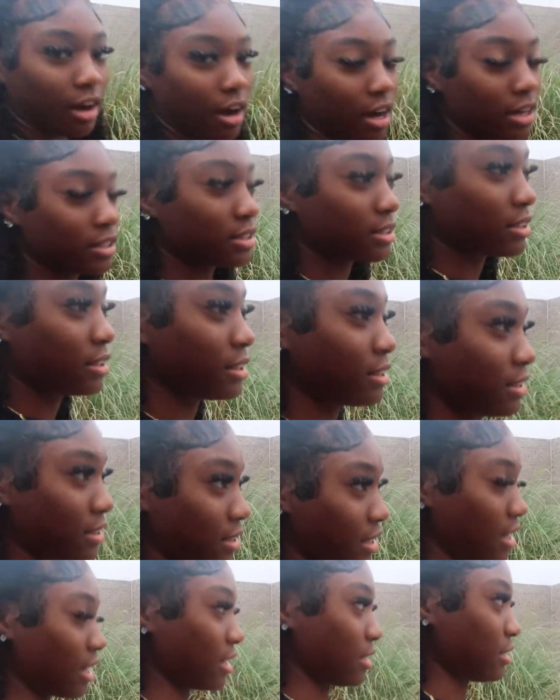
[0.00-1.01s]
honestly,
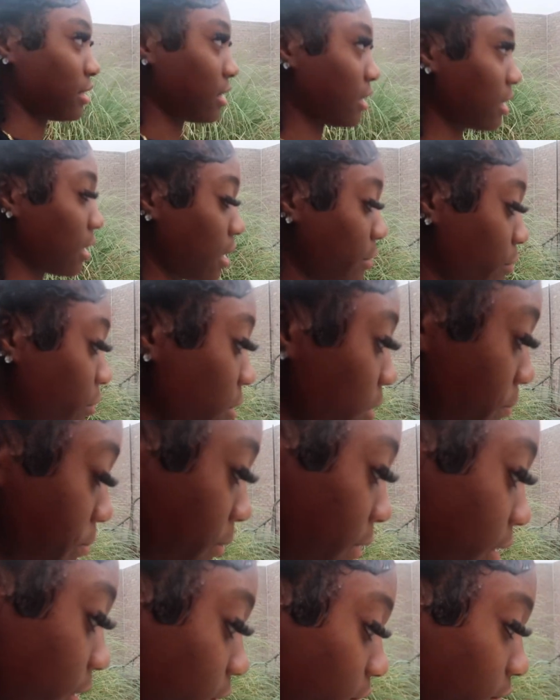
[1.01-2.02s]
I really
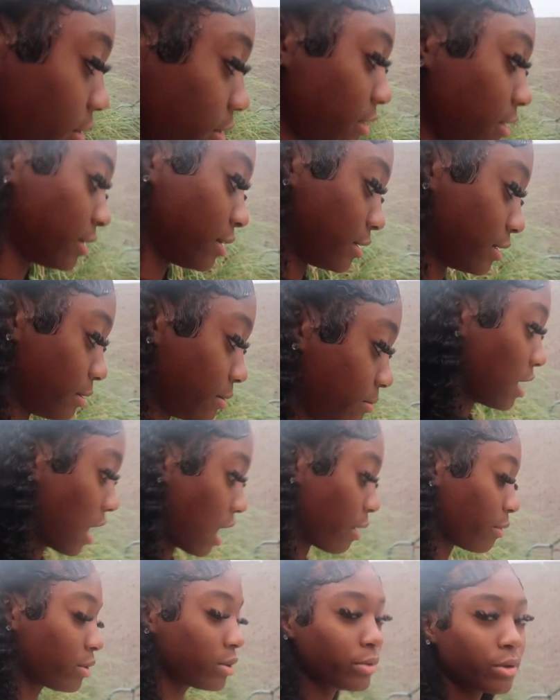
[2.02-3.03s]
plan on, um,
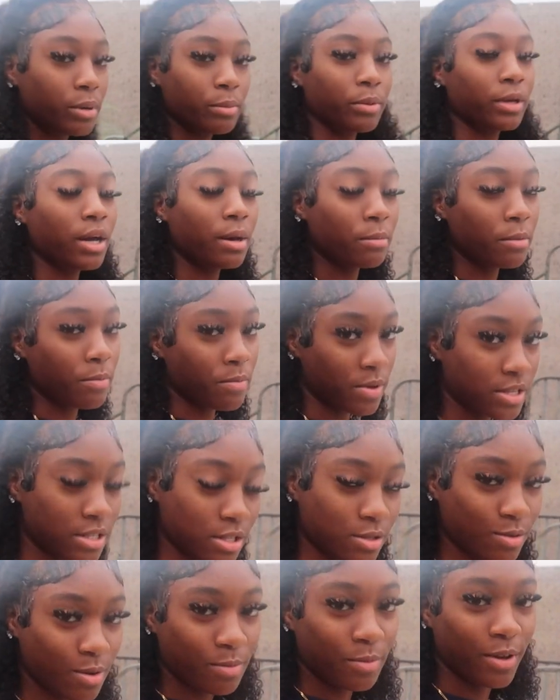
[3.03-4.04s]
I really want to become a
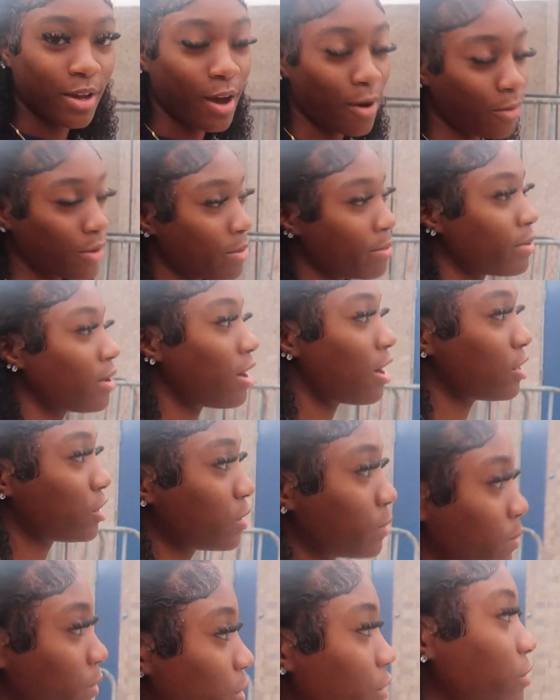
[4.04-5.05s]
businesswoman. I want to be an
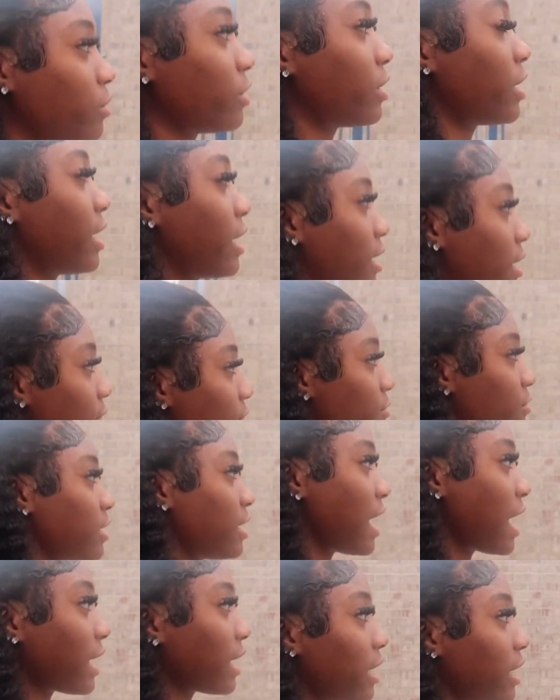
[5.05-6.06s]
entrepreneur, and I feel
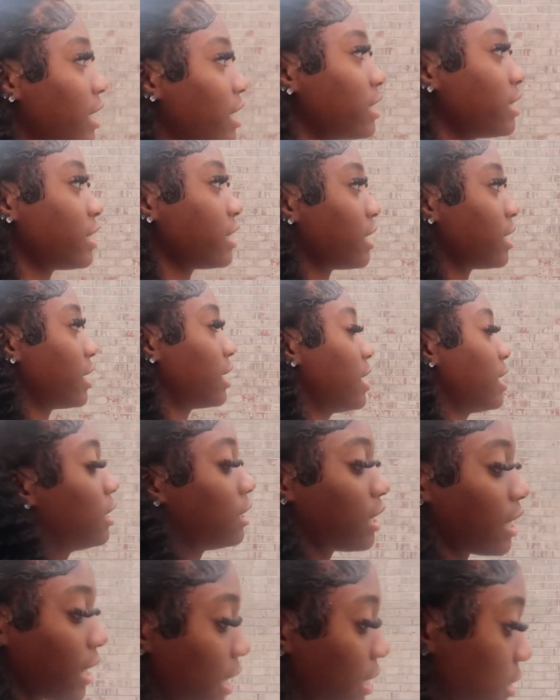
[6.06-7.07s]
like I can get there.
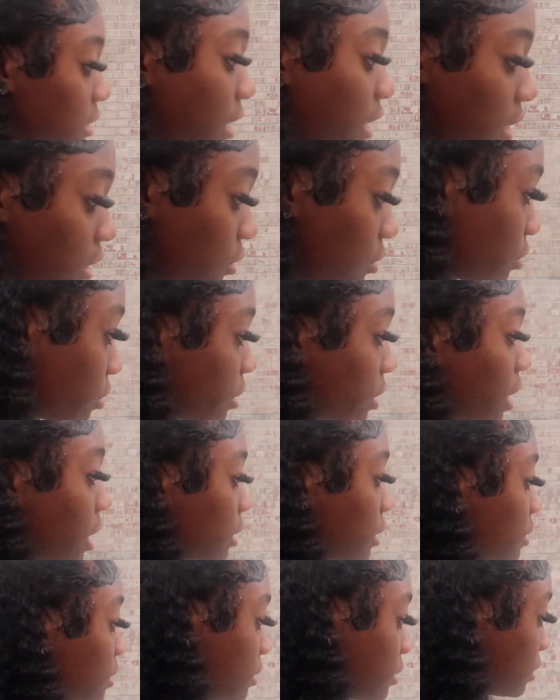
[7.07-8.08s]
Like, I just got to go to
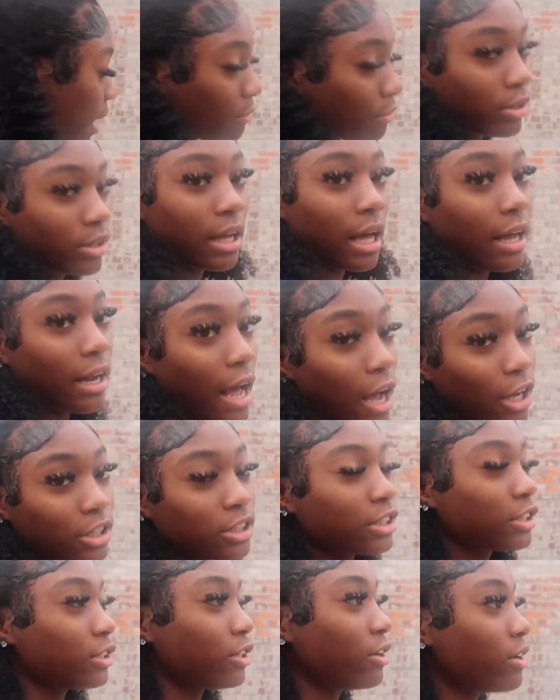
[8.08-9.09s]
college. I really, I
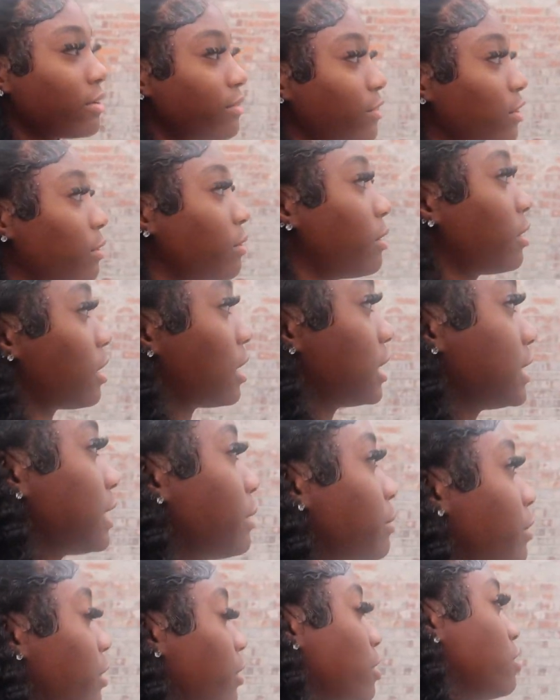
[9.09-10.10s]
actually don't even know what college I want to